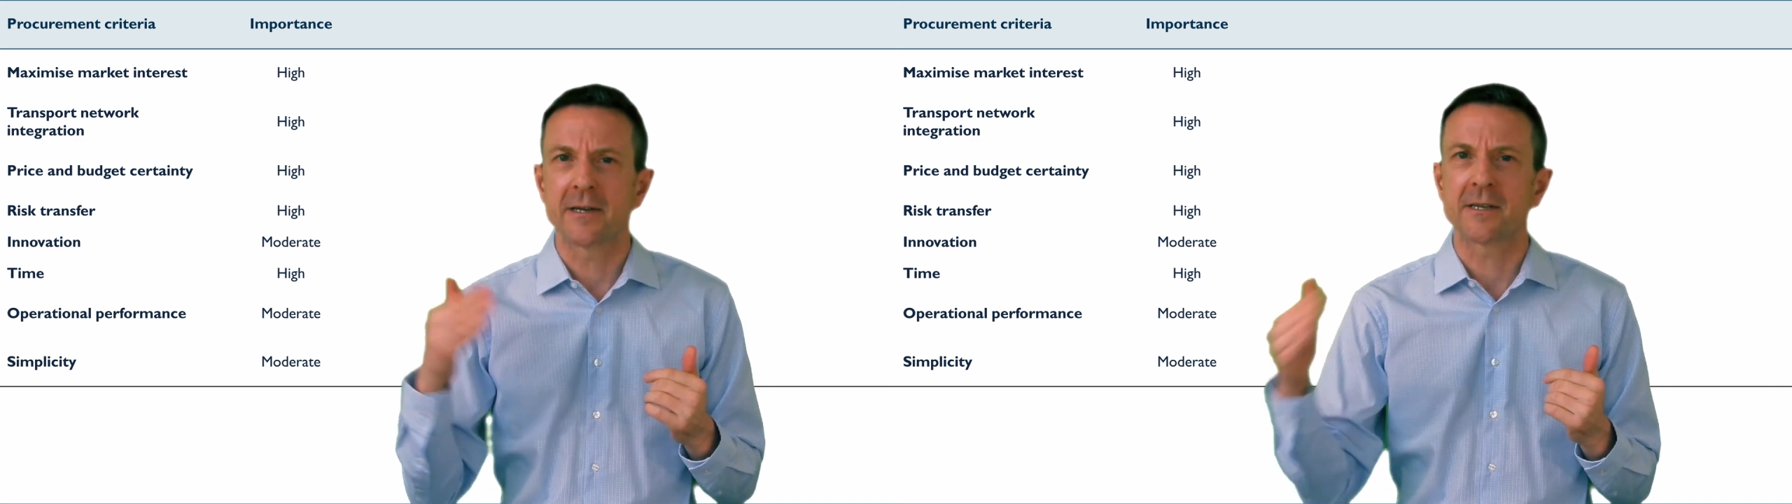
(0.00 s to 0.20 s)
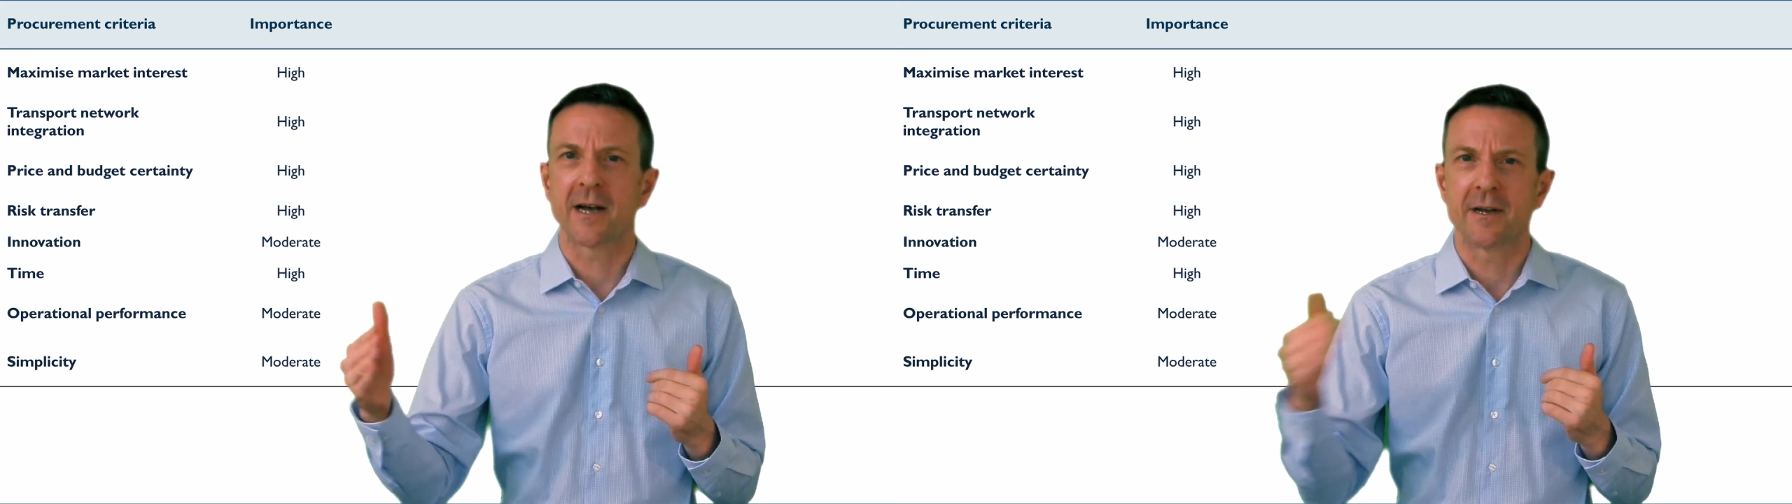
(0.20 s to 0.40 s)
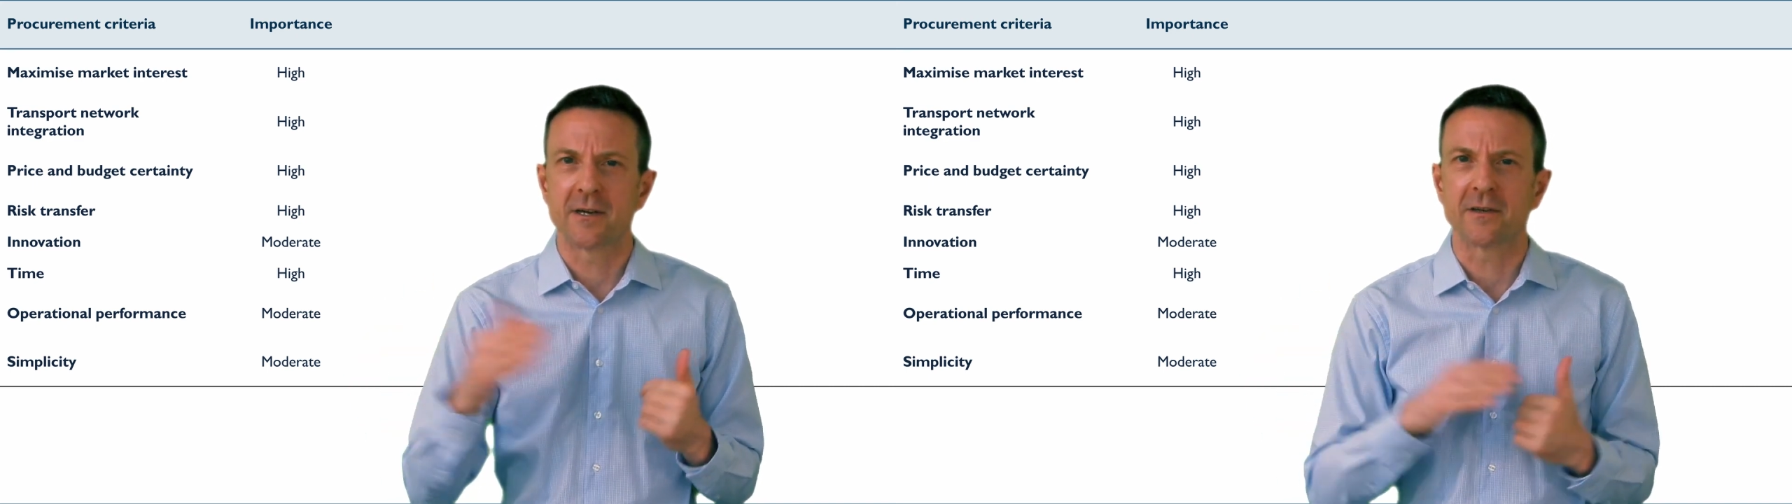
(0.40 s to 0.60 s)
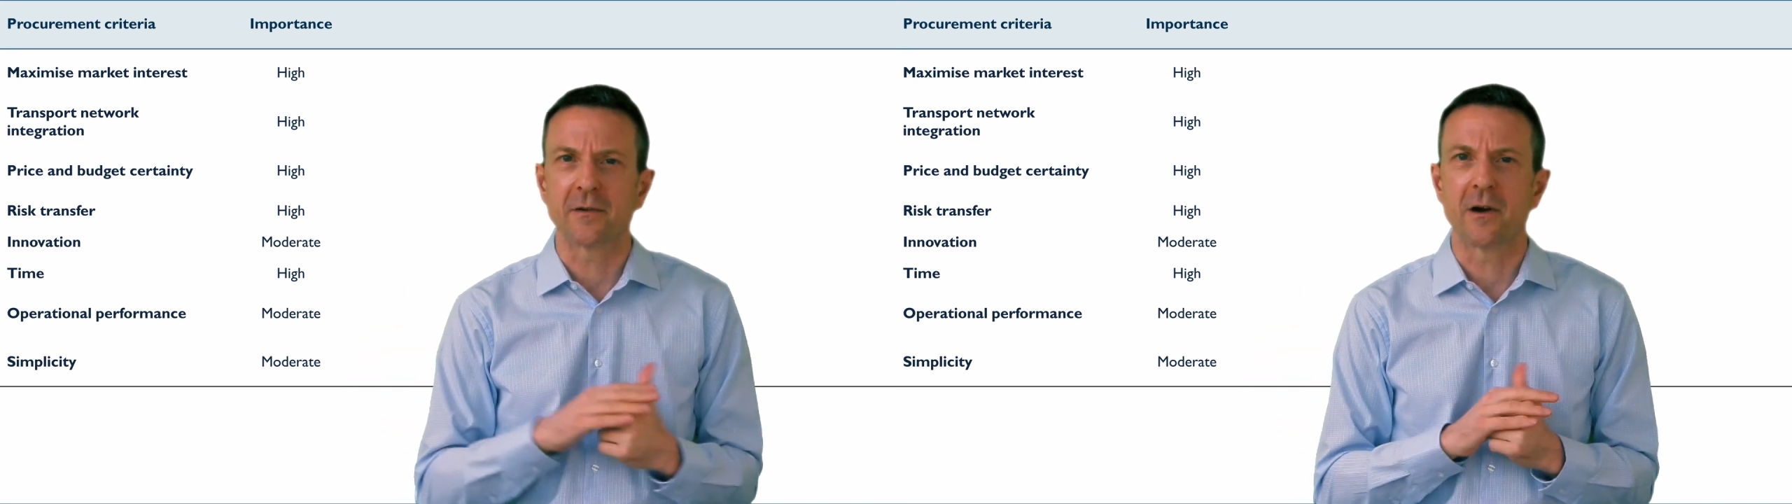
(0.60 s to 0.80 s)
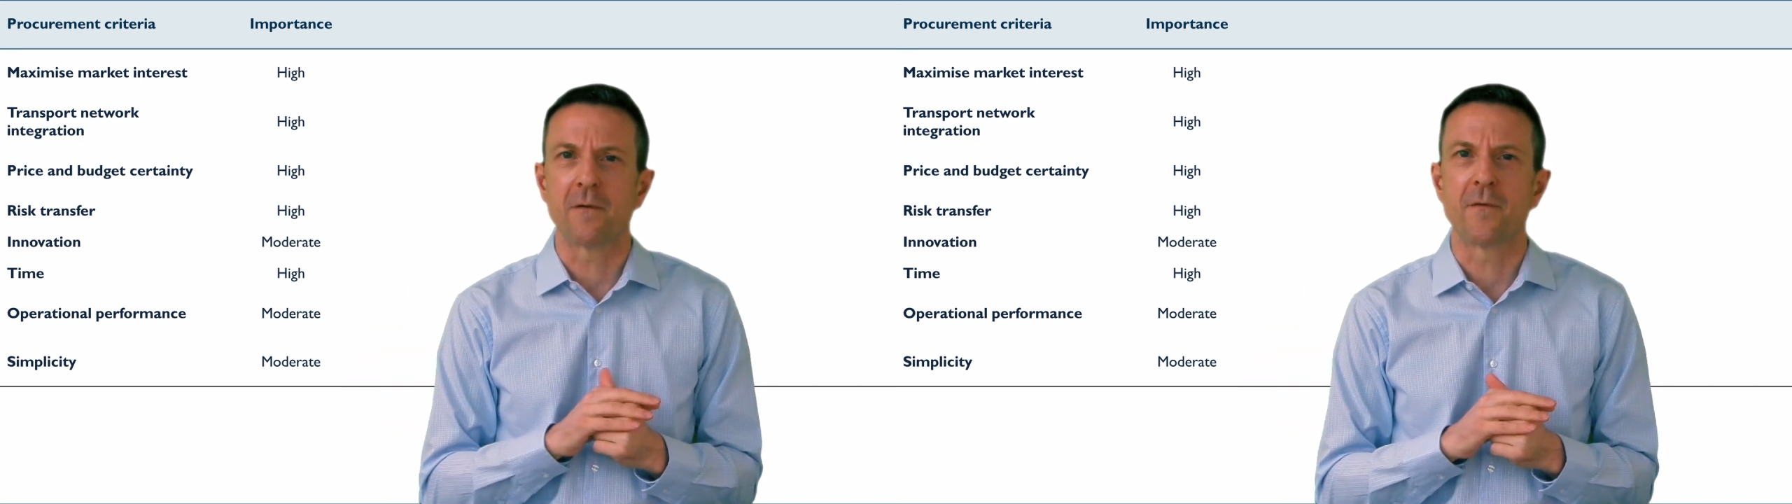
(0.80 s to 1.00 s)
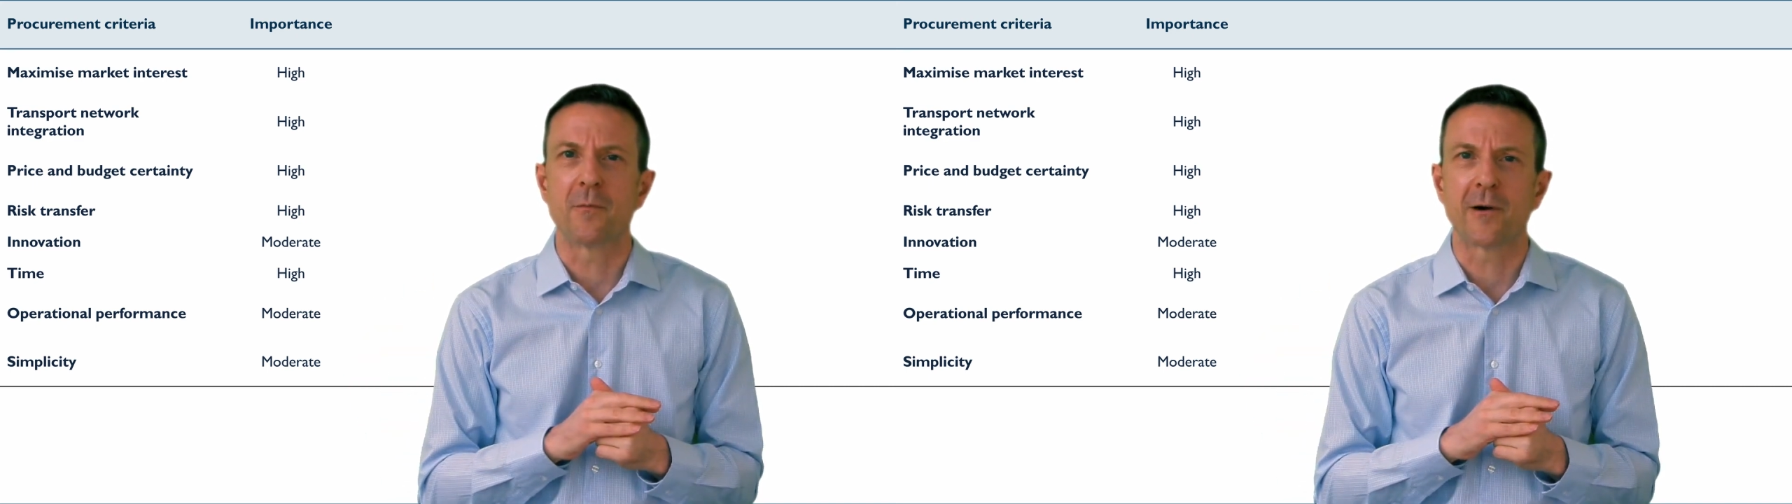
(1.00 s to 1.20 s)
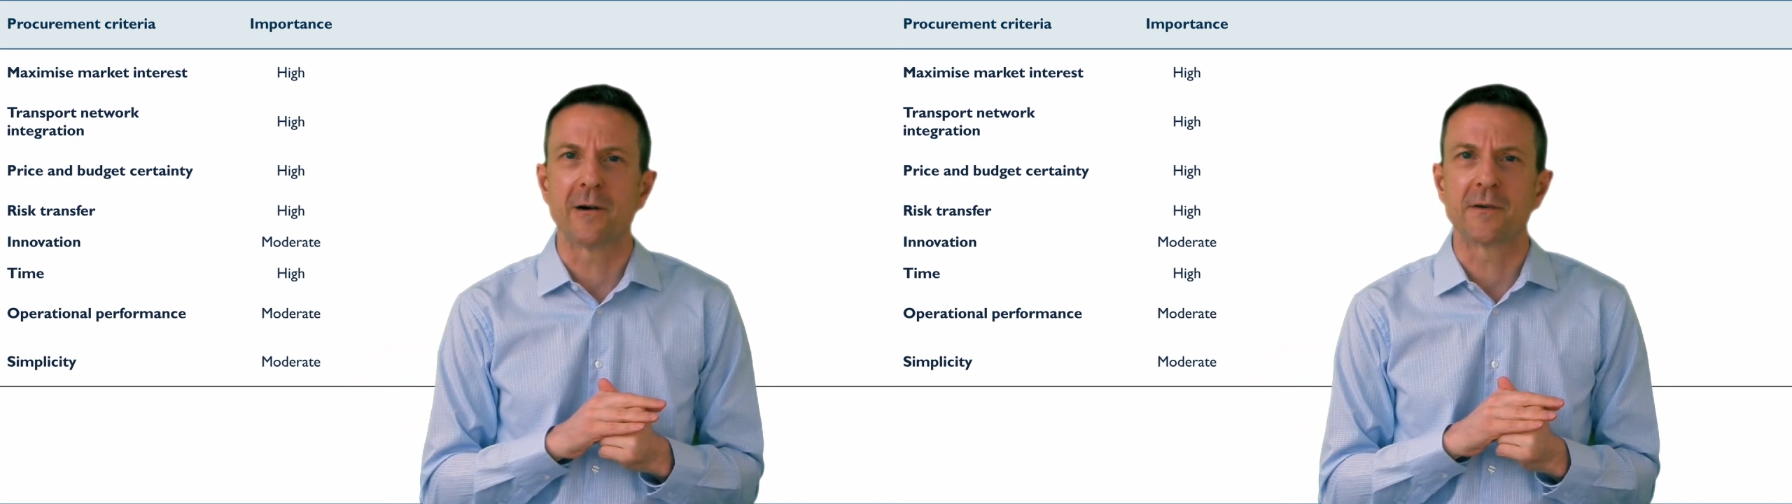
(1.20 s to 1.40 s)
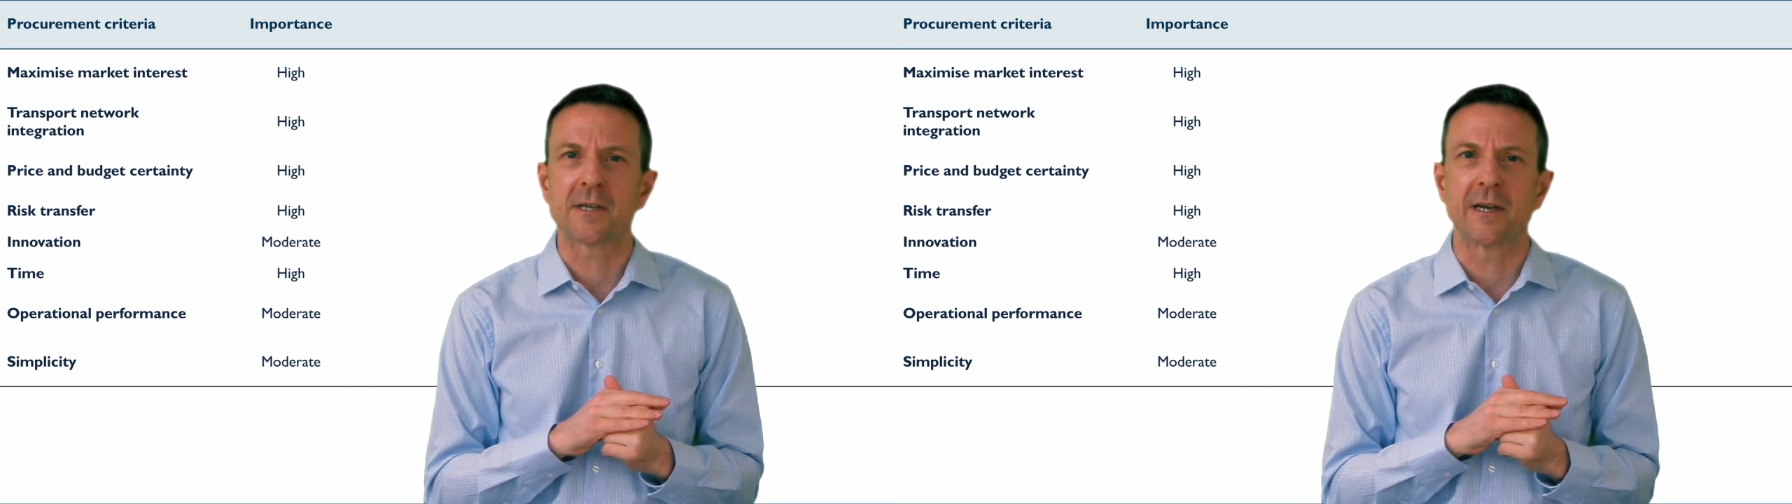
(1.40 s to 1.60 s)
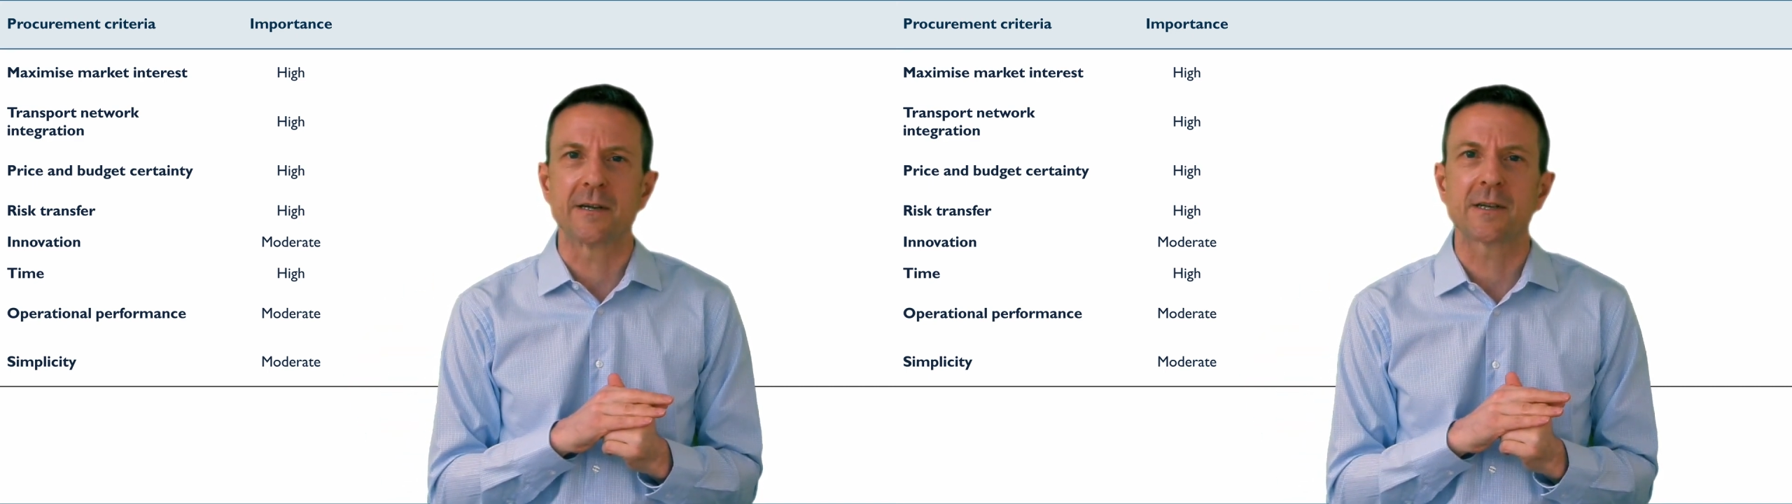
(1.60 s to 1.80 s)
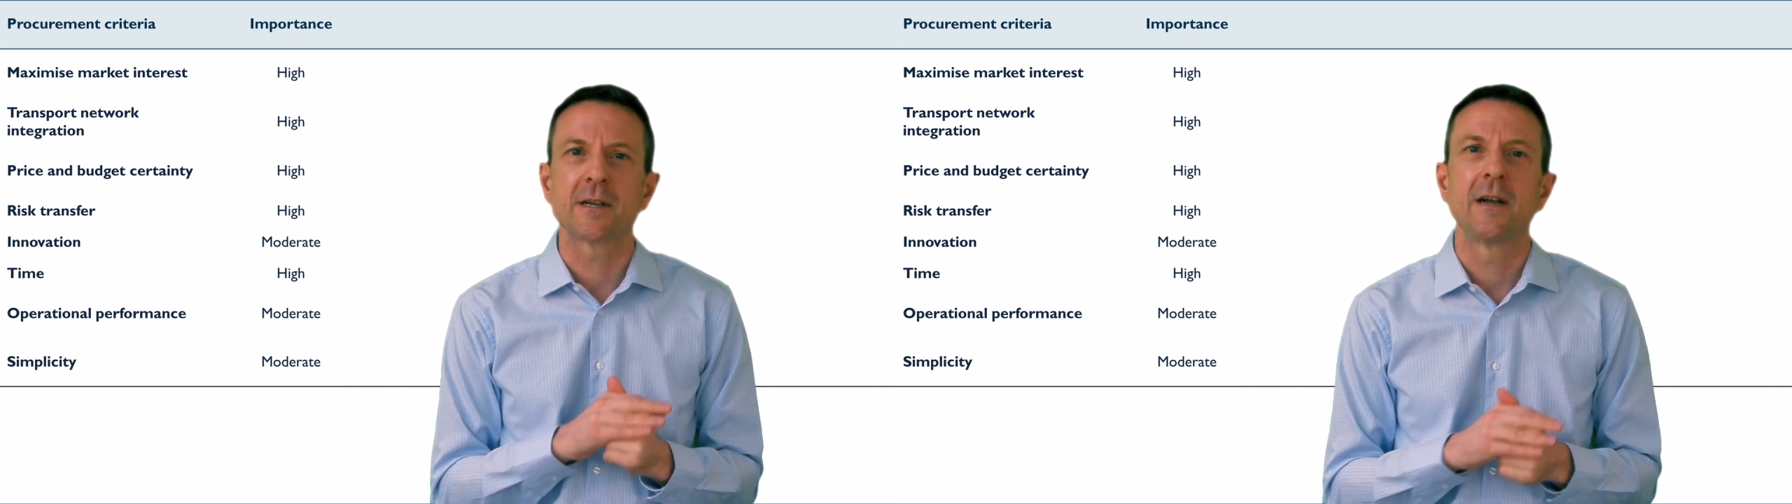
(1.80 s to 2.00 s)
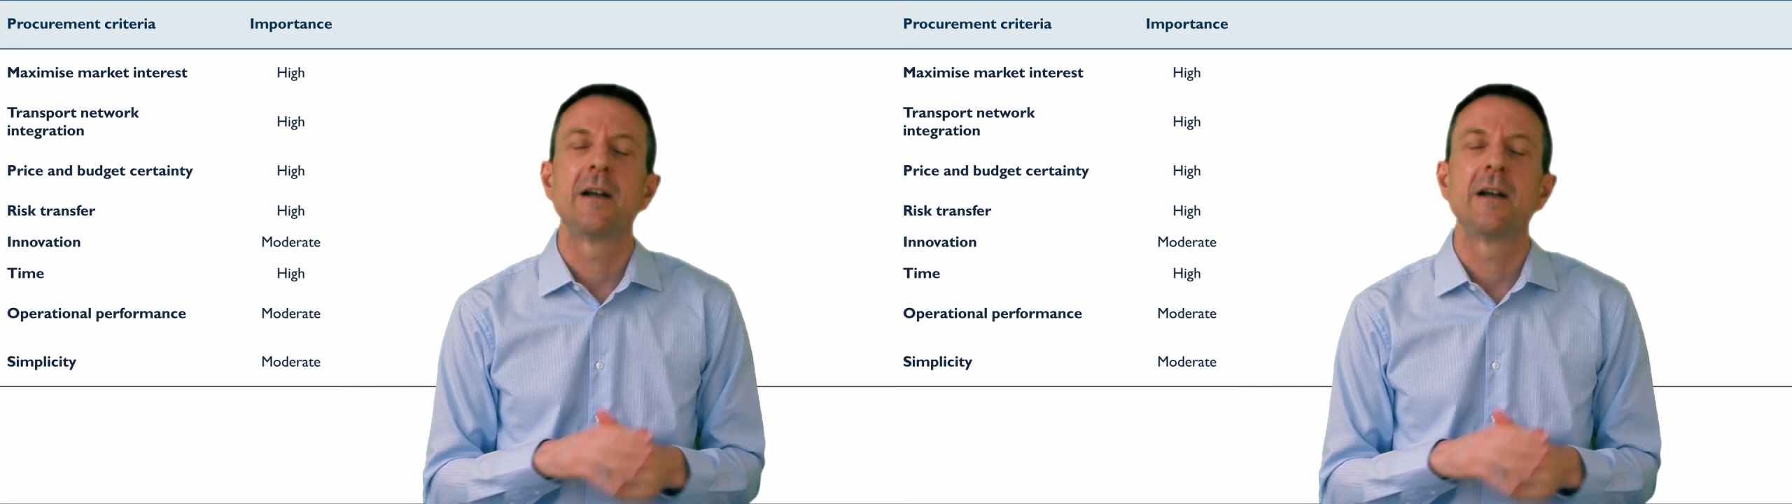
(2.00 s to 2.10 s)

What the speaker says: stages of the process